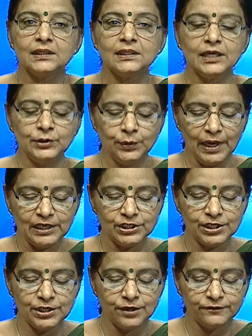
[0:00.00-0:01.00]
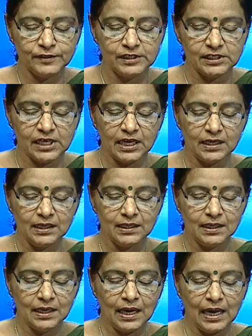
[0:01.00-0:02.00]
the duration of stay
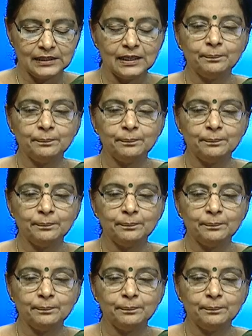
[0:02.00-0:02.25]
at